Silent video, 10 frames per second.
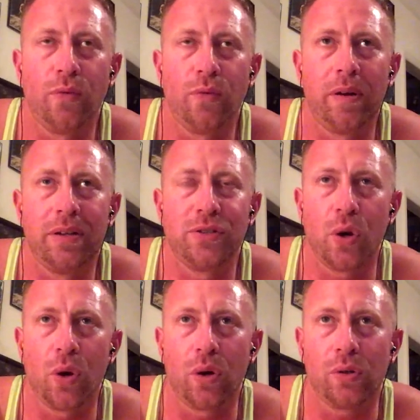Wolverine is
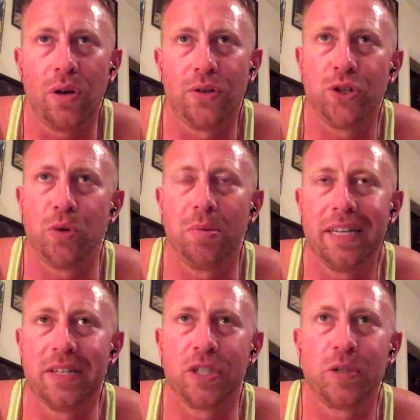Dark Claw and
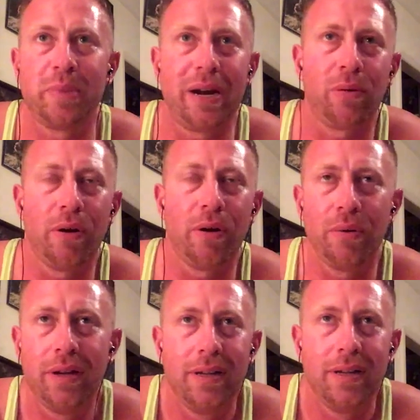Jubilee is Sparrow.
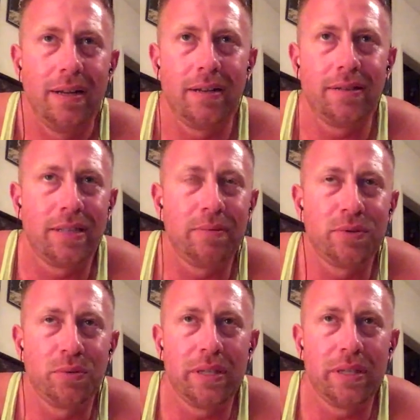I thought that
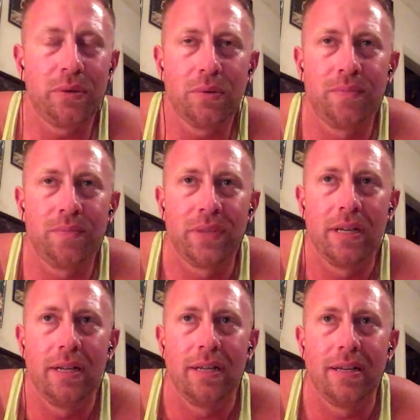was a really cool
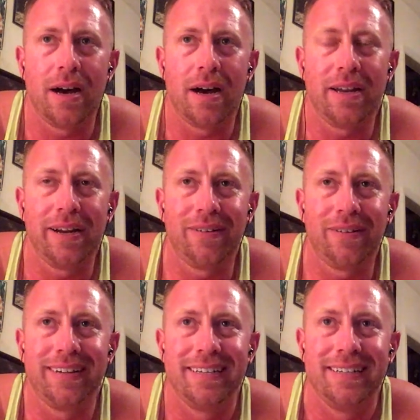nod
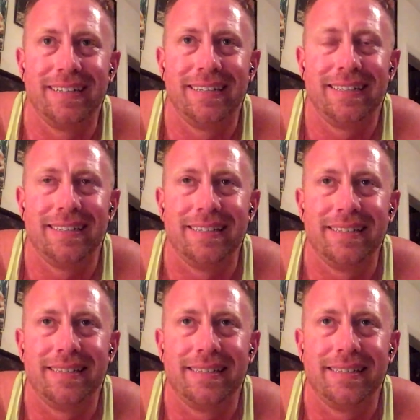here, and
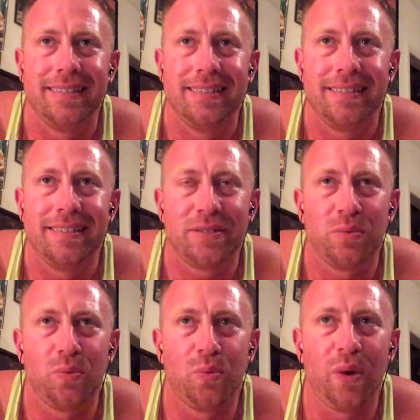
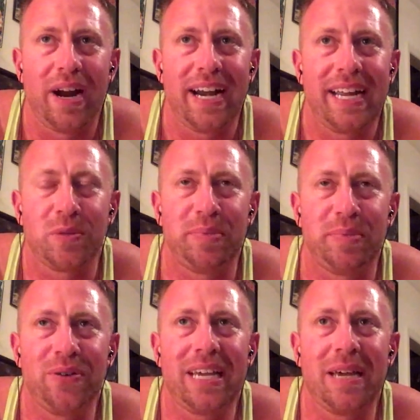just waiting,
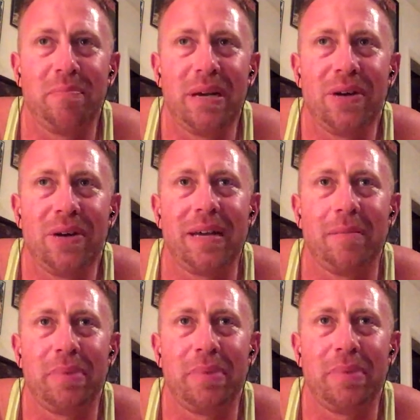building and building
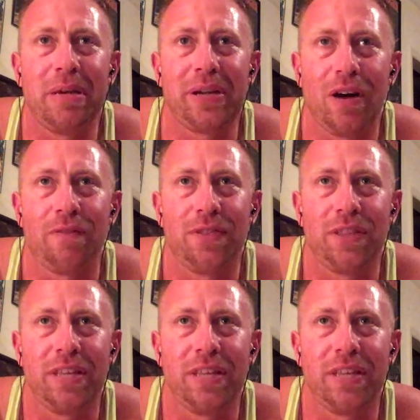and building up
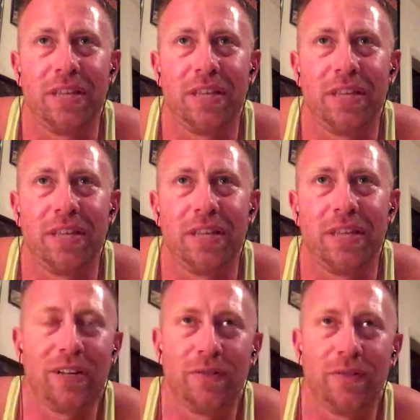for the inevitable
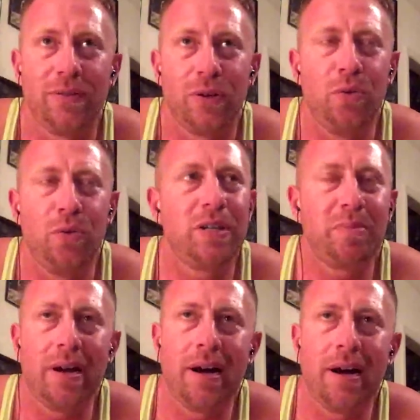reveal of who
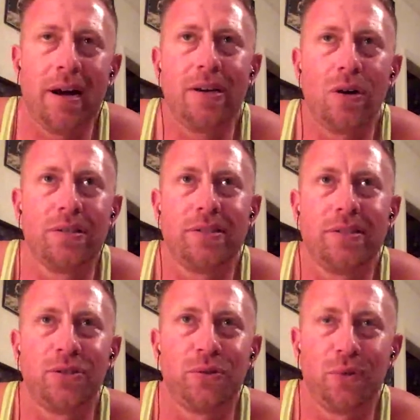is behind all
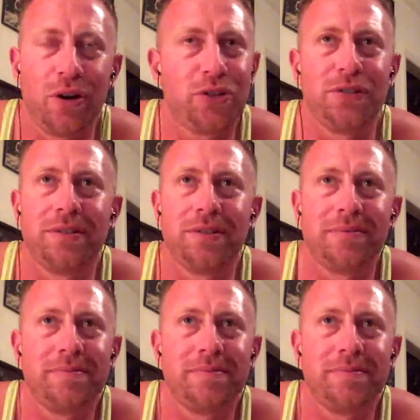this destruction.